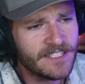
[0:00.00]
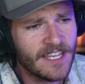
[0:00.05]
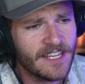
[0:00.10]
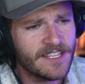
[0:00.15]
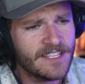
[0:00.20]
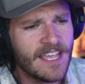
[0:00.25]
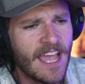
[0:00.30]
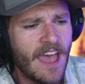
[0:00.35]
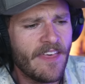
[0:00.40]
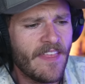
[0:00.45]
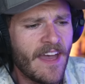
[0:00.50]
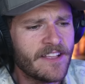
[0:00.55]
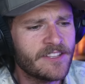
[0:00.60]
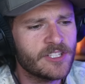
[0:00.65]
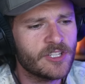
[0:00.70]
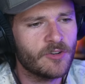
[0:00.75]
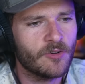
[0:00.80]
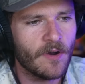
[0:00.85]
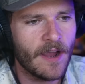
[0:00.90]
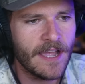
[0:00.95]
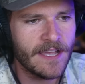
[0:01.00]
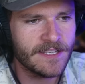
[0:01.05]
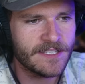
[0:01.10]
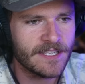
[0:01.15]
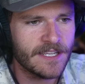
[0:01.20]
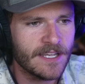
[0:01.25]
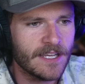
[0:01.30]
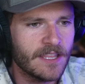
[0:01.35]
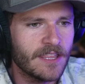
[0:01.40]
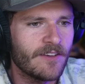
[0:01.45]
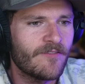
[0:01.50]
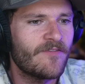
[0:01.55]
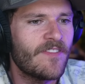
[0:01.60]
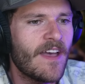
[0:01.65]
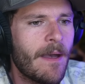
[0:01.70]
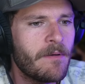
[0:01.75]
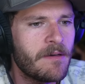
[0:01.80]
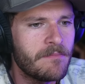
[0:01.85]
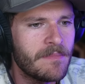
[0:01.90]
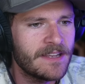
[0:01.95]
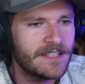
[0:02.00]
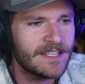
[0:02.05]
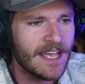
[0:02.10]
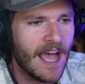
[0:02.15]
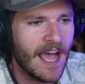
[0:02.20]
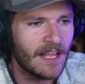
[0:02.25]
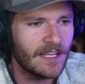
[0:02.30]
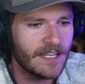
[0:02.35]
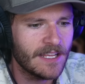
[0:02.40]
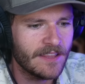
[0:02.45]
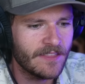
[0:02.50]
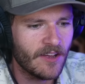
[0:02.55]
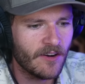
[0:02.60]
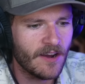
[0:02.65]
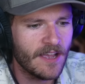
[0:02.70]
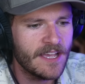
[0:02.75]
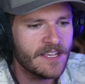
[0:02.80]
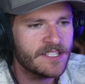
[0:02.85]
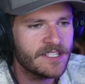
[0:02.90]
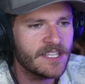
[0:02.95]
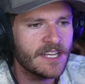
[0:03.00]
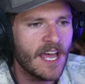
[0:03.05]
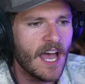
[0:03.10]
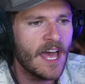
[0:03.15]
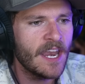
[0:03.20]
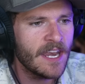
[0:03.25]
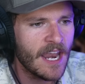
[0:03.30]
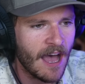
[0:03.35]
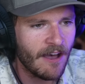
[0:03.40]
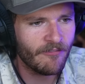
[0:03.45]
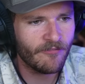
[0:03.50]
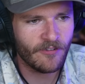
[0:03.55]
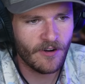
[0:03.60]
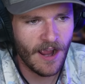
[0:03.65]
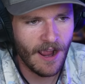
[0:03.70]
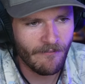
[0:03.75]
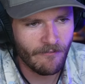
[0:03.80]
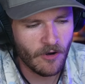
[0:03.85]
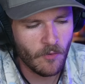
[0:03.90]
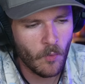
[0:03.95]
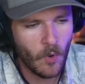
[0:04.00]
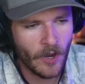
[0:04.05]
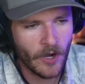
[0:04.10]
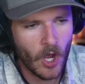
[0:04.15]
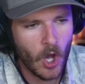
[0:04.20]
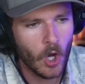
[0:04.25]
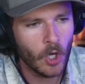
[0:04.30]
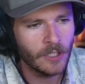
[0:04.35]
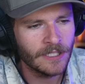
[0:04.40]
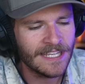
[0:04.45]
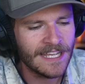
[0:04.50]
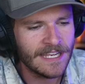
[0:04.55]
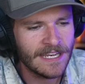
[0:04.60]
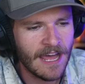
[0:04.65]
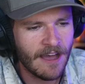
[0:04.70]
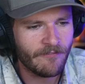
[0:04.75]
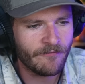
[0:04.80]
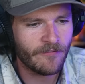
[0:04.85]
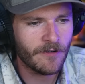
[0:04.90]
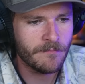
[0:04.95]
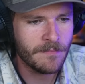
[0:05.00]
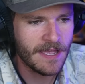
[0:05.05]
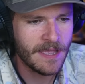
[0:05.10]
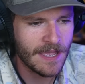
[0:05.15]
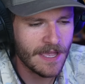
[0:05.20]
I said, yeah, that's crazy. The famine mentality. There isn't enough for everyone, only enough for